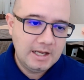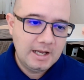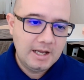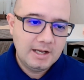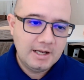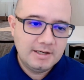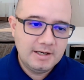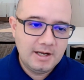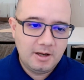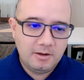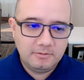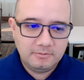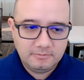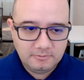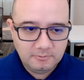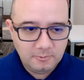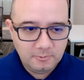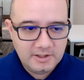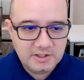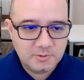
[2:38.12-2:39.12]
Now,
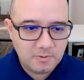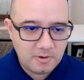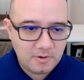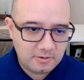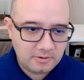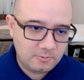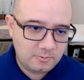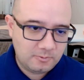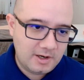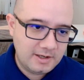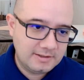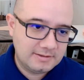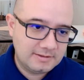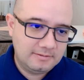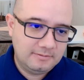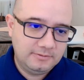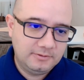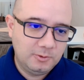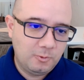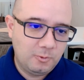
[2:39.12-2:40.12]
wastewater wise,
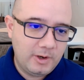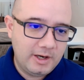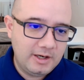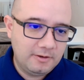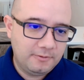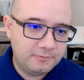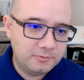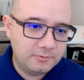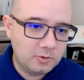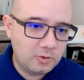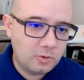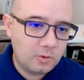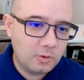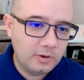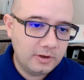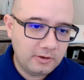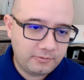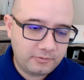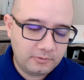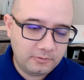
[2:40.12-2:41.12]
the weight of full
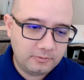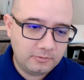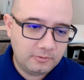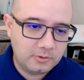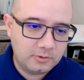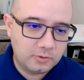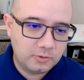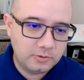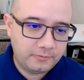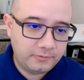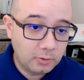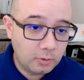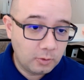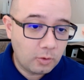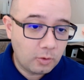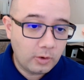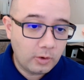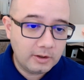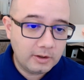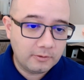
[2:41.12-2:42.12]
coil
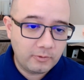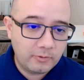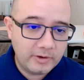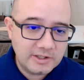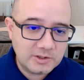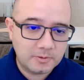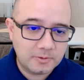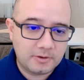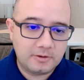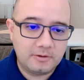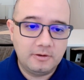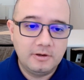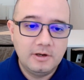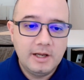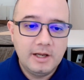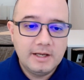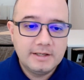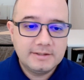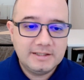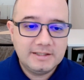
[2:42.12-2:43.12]
wastewater
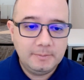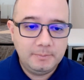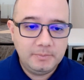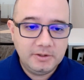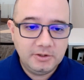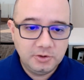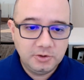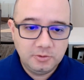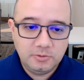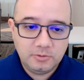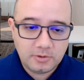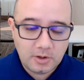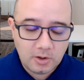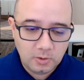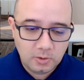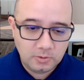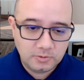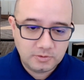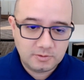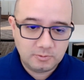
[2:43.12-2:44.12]
TPU
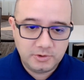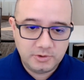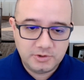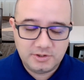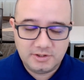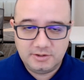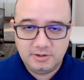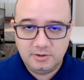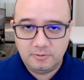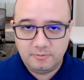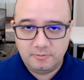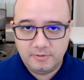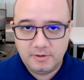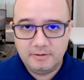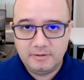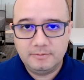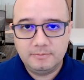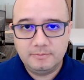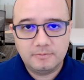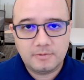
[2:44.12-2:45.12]
hose, which is
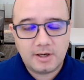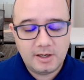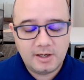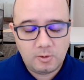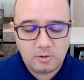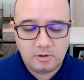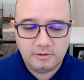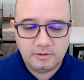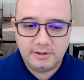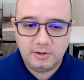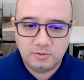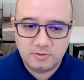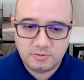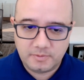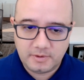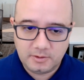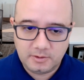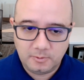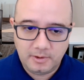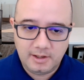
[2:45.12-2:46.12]
very high quality hose,
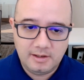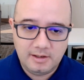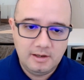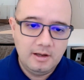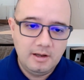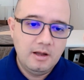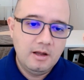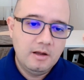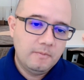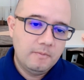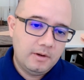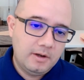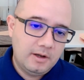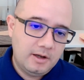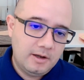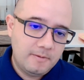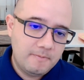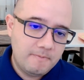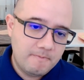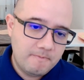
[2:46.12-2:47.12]
by the way.
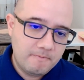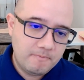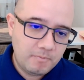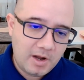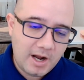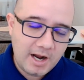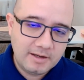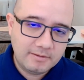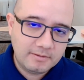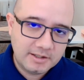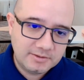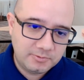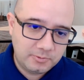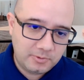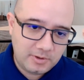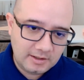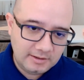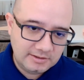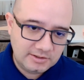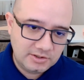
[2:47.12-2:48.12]
I
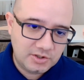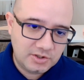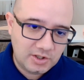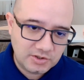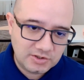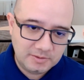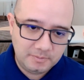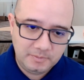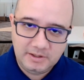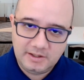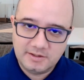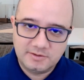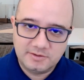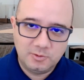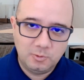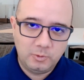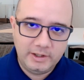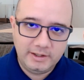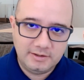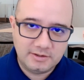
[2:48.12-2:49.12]
highly suggest it because the
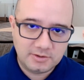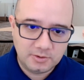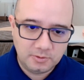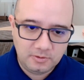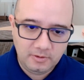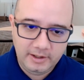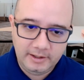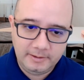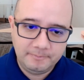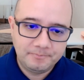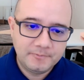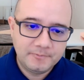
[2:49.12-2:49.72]
weight's so great.